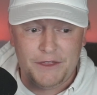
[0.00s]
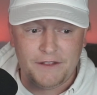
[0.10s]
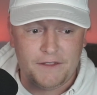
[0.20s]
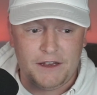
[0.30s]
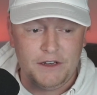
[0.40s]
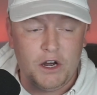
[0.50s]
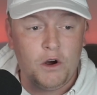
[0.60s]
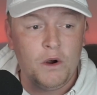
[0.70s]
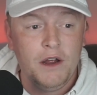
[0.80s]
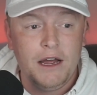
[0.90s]
I think that they
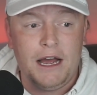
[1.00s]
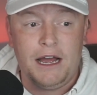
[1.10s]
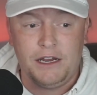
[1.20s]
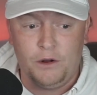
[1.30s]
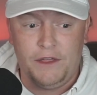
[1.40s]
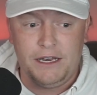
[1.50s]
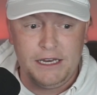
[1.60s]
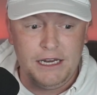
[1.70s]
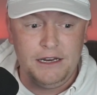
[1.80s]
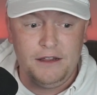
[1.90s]
know, they
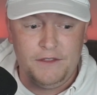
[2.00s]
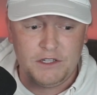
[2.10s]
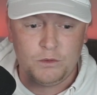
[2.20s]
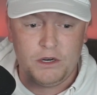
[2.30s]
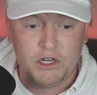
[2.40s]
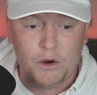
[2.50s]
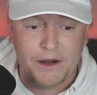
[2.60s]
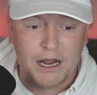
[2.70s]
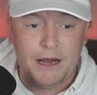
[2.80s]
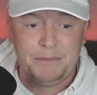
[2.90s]
need this one
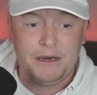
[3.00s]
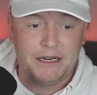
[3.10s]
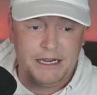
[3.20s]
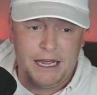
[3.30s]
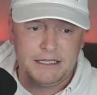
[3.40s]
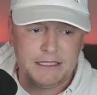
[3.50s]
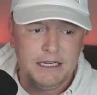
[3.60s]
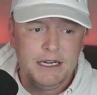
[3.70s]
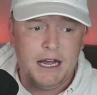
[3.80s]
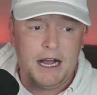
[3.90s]
going up against
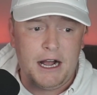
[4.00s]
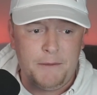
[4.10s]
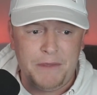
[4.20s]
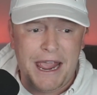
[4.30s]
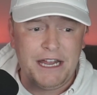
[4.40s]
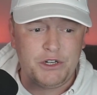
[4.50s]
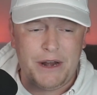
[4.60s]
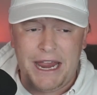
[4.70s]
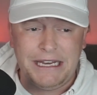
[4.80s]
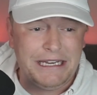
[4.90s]

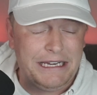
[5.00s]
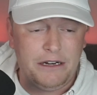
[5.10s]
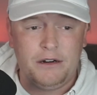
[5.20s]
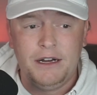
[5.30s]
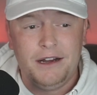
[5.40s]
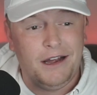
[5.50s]
Andrew Haney here.